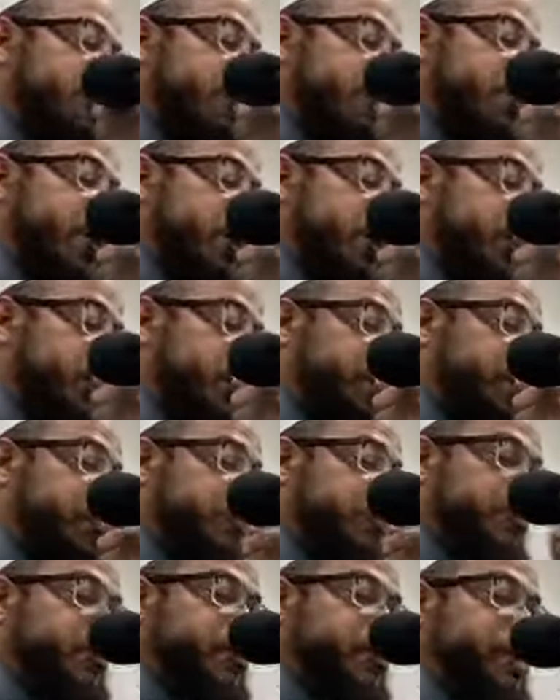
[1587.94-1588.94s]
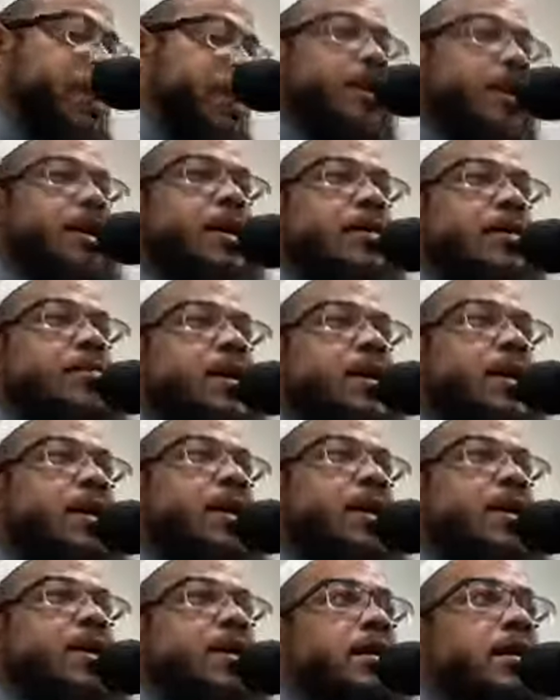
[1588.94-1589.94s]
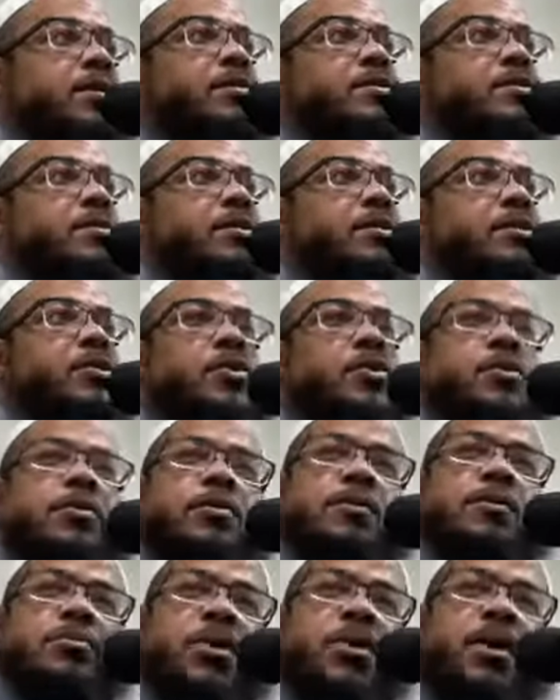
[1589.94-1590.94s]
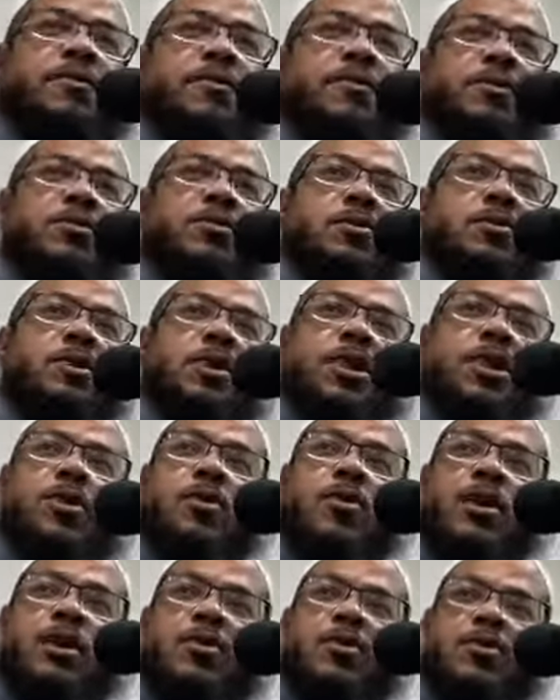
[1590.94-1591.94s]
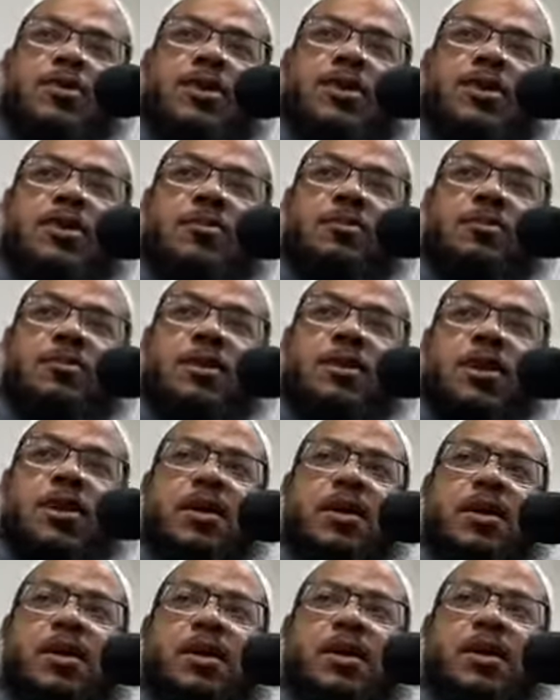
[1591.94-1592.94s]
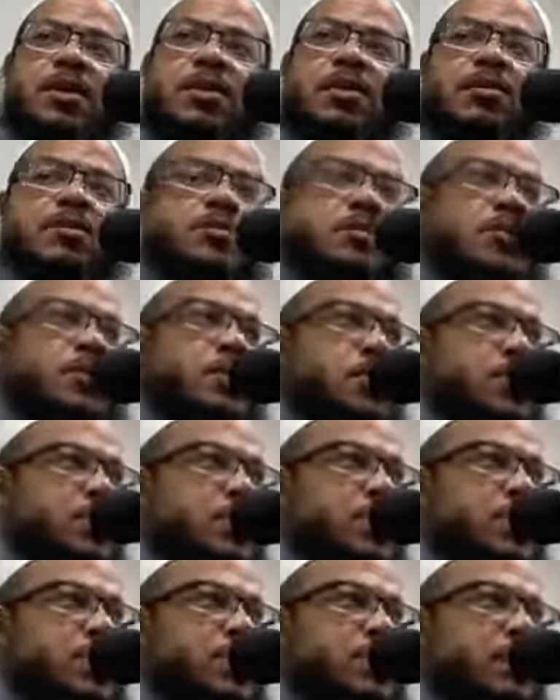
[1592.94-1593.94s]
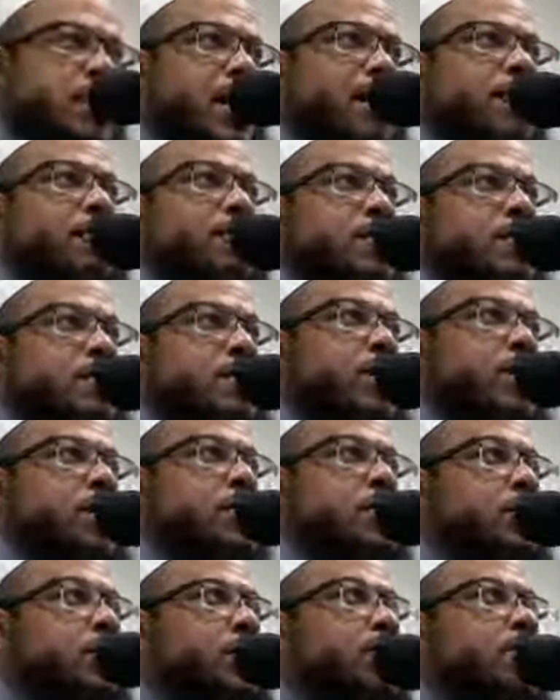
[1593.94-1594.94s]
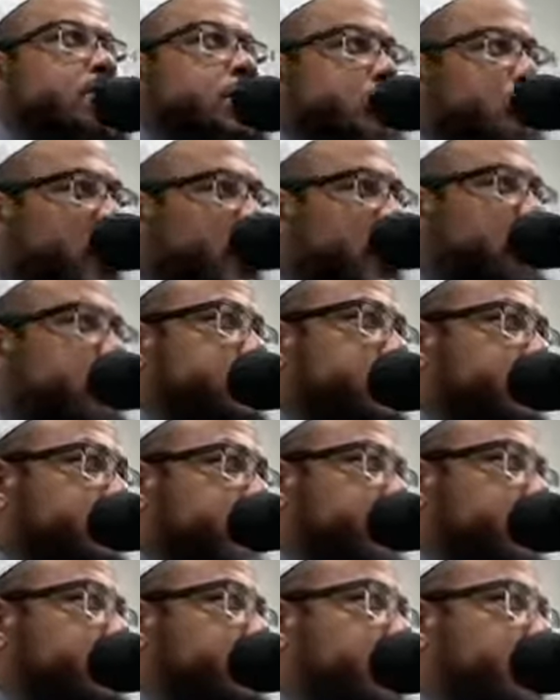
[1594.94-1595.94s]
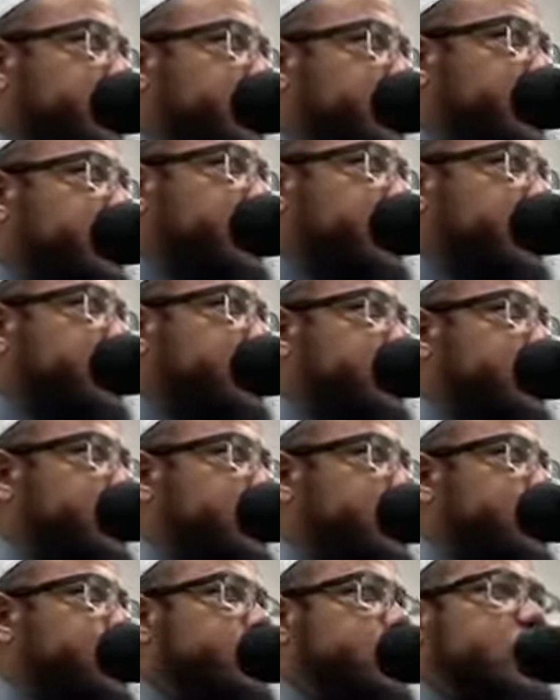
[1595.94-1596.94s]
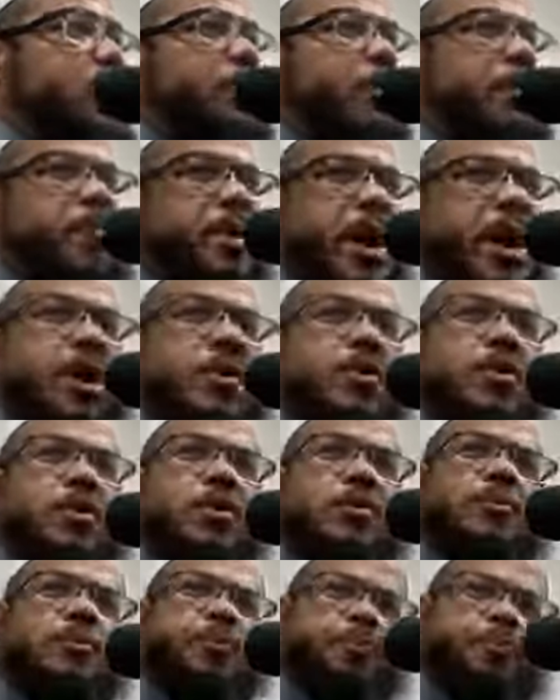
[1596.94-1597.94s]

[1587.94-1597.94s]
of the people. Meaning, it's, you know, the Prophet wasallam there's not, it's not a good situation for them. The people in power